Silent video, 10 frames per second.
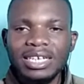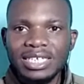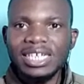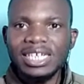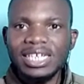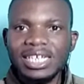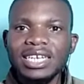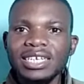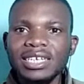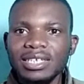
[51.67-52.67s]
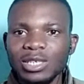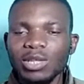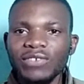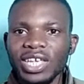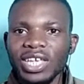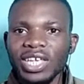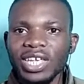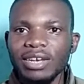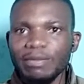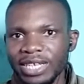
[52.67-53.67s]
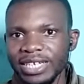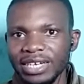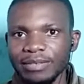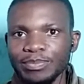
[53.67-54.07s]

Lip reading: training South African military,